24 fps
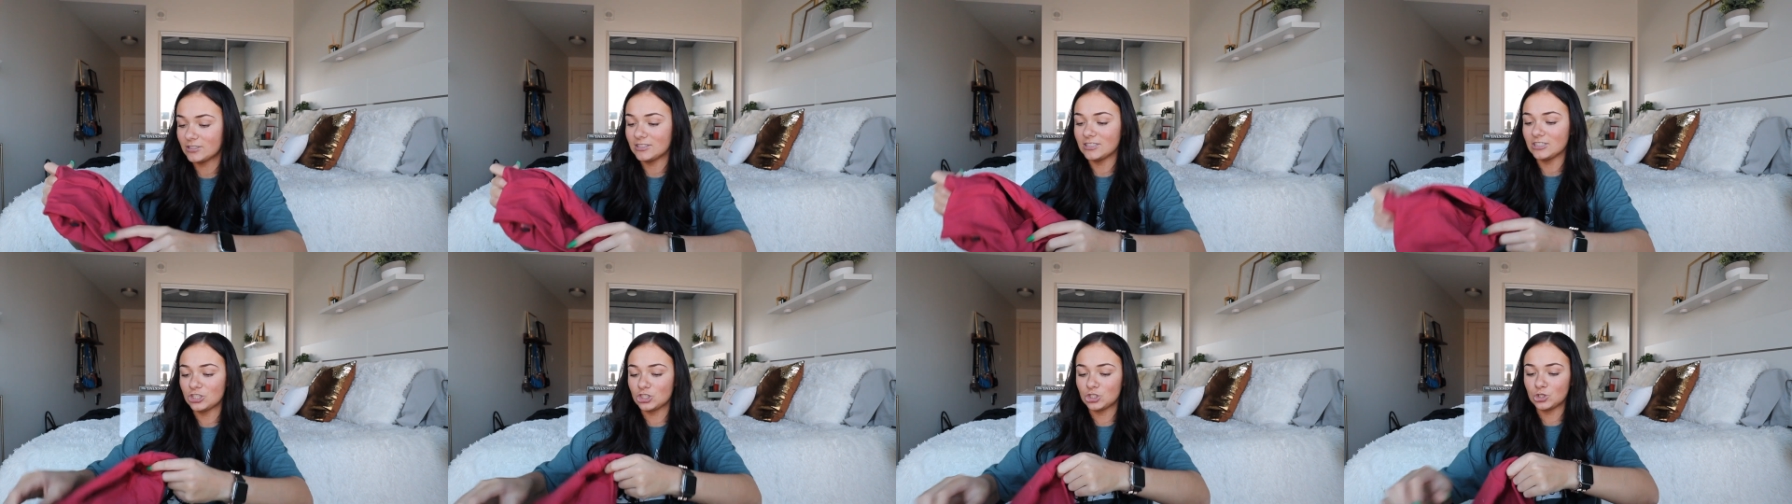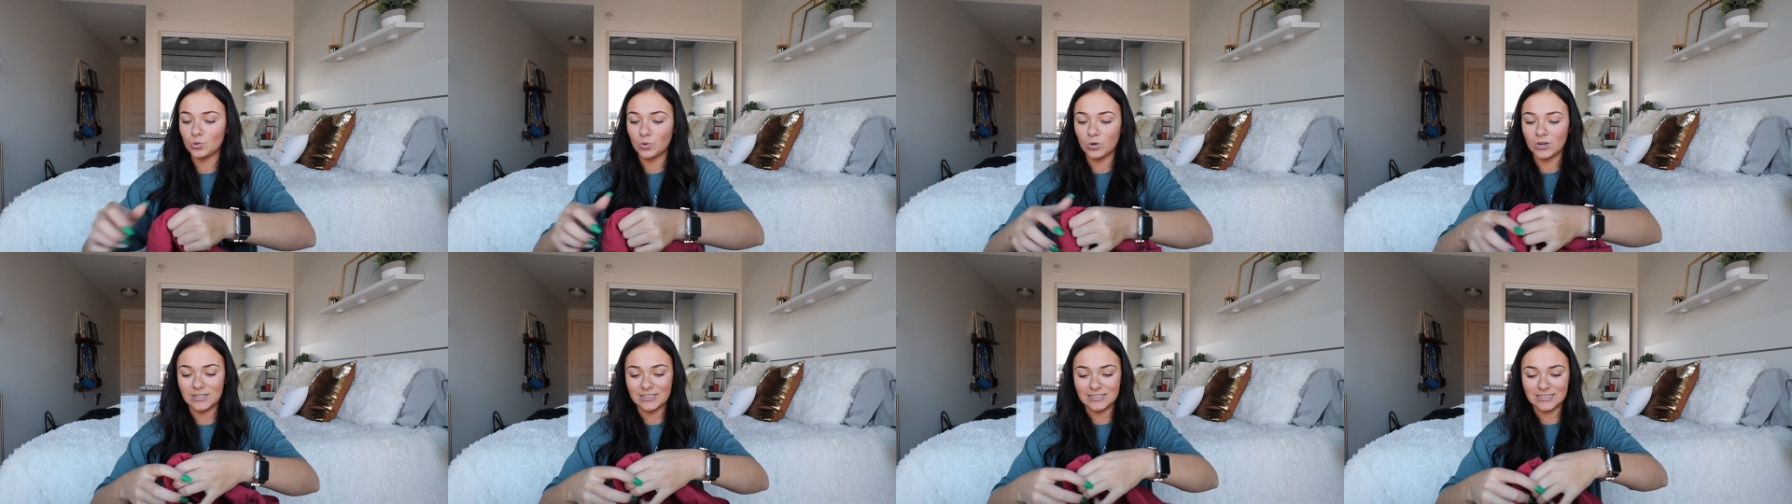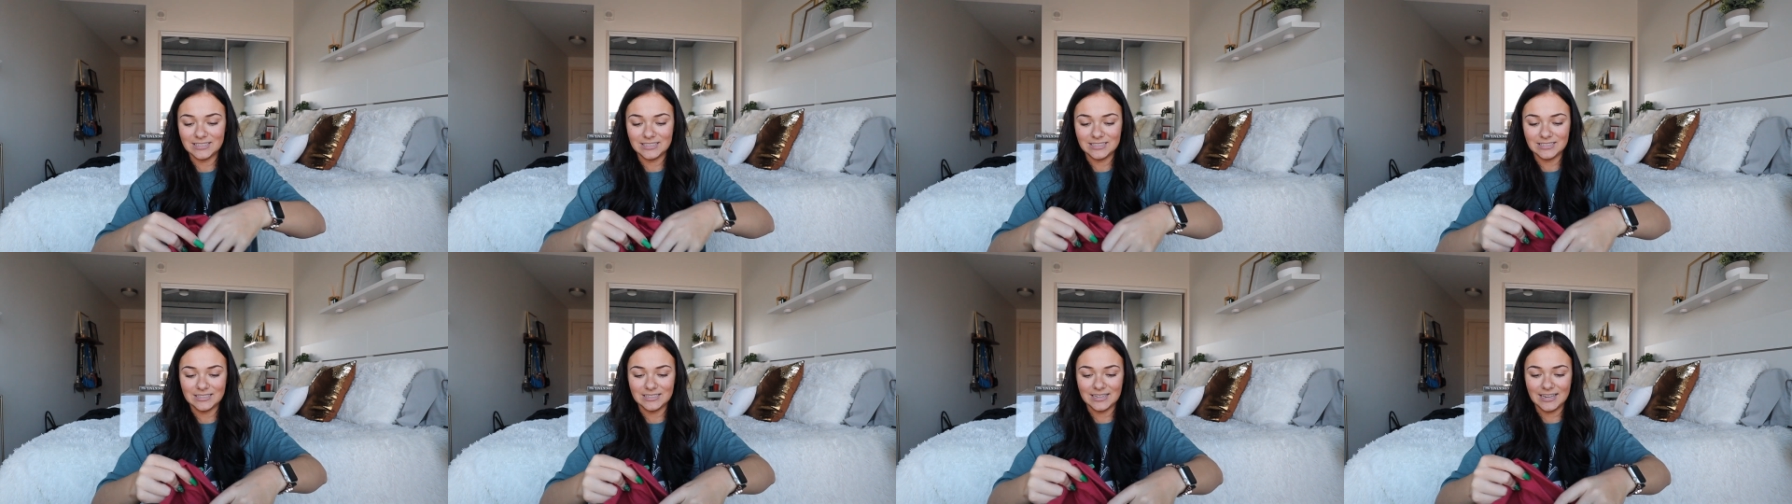it's a
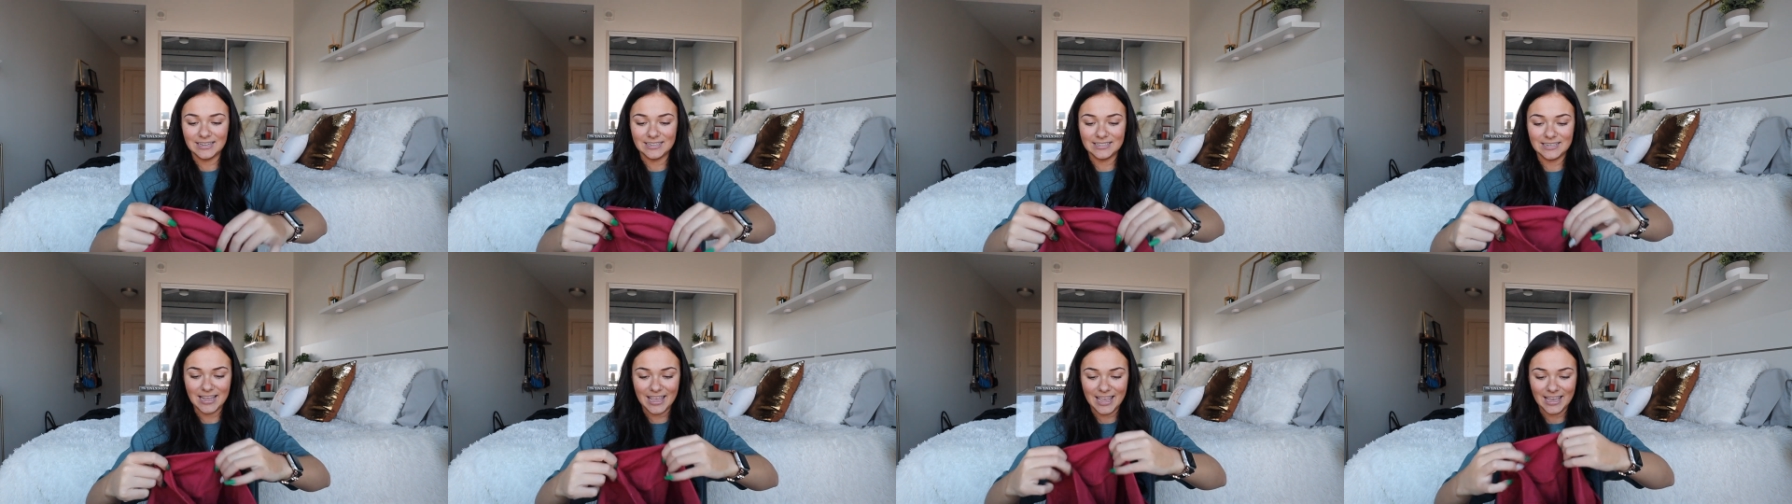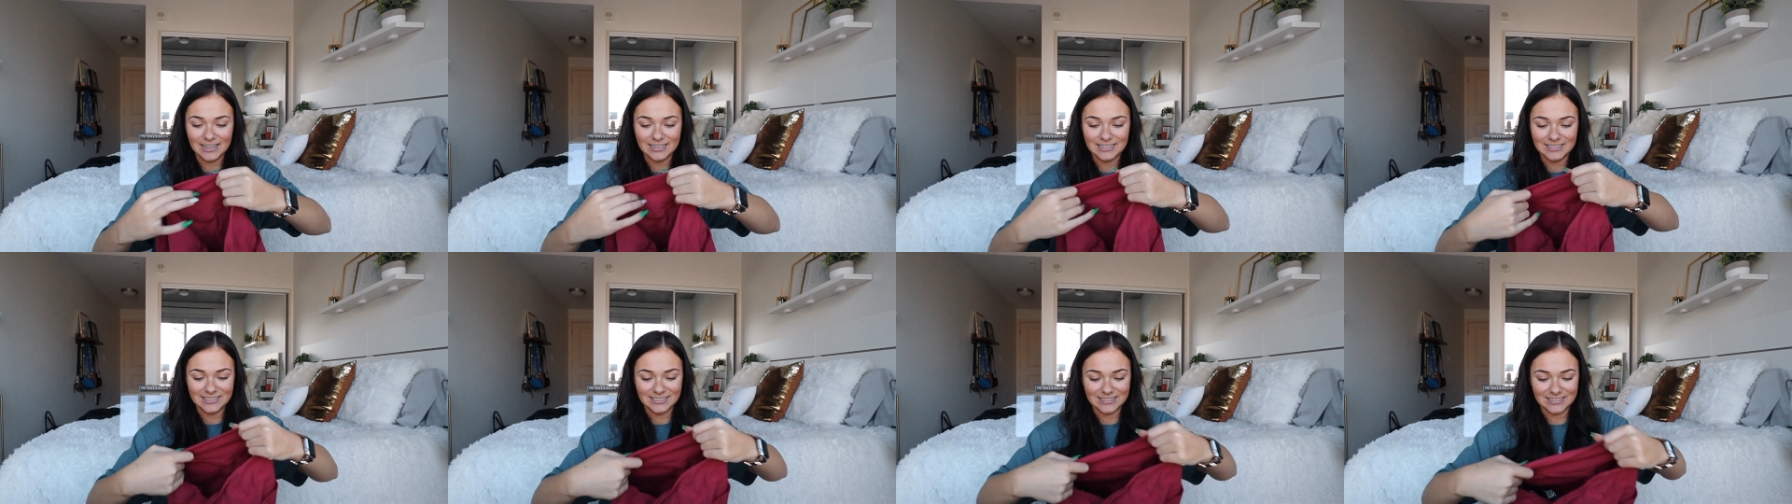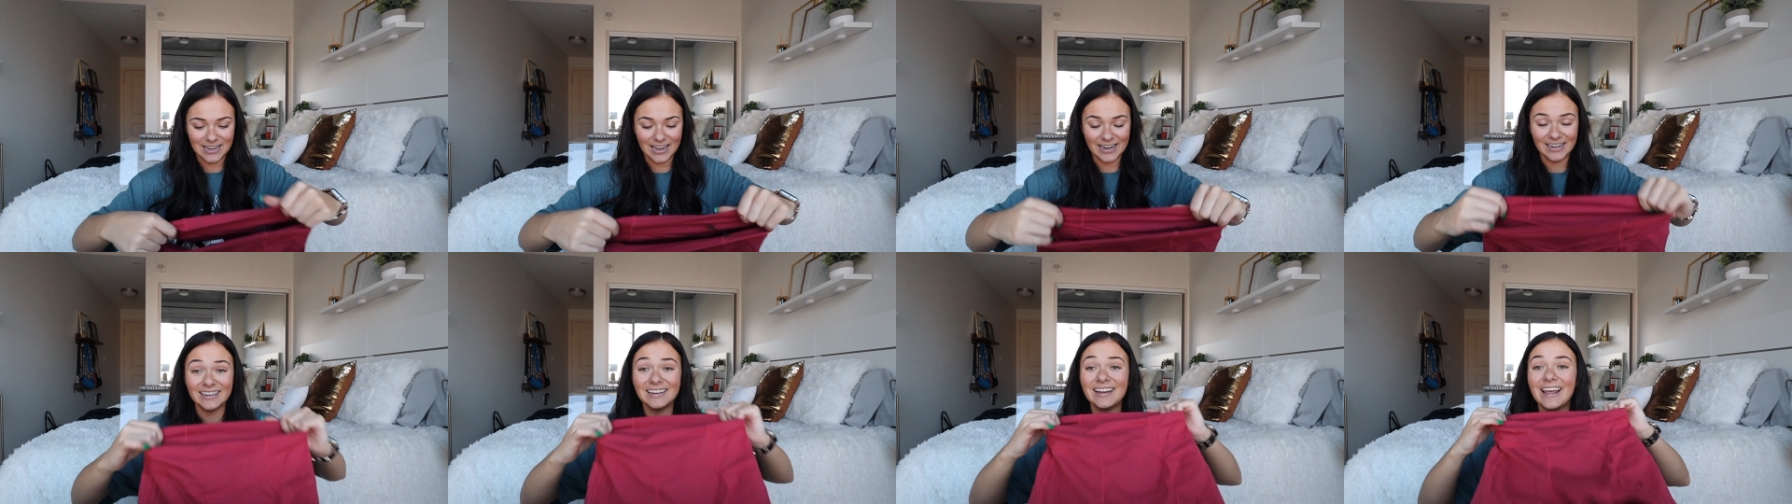shorts and tank
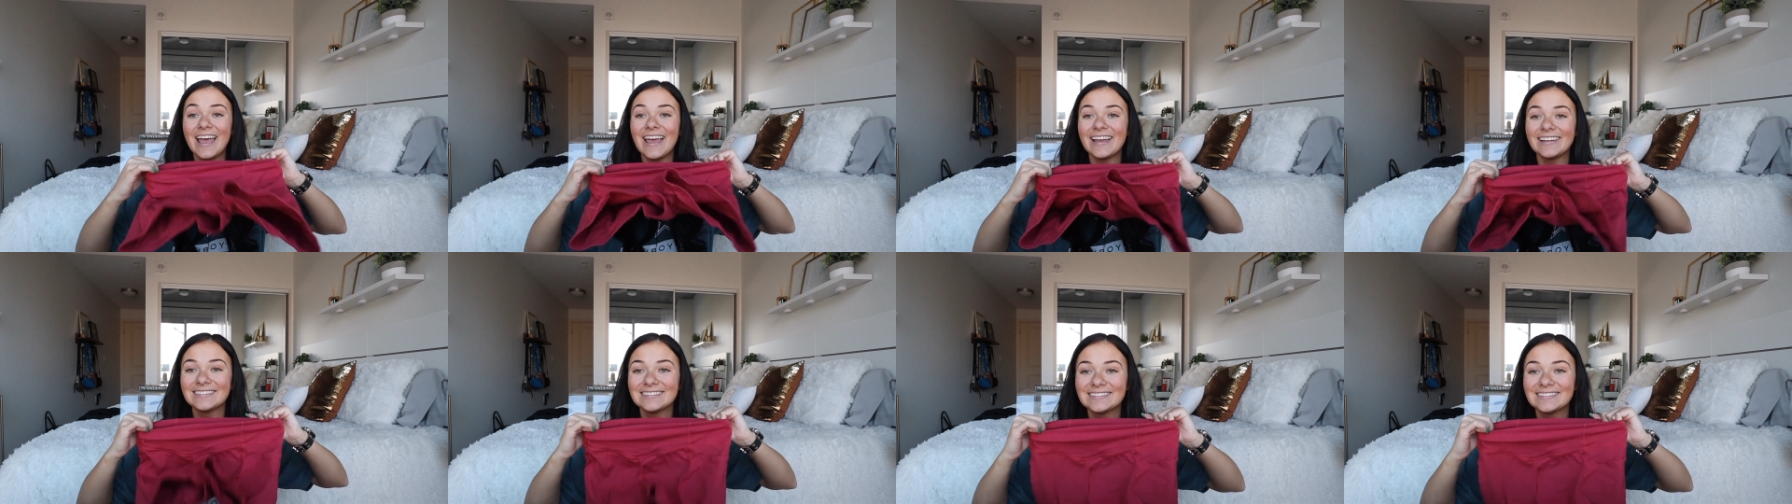kind of day.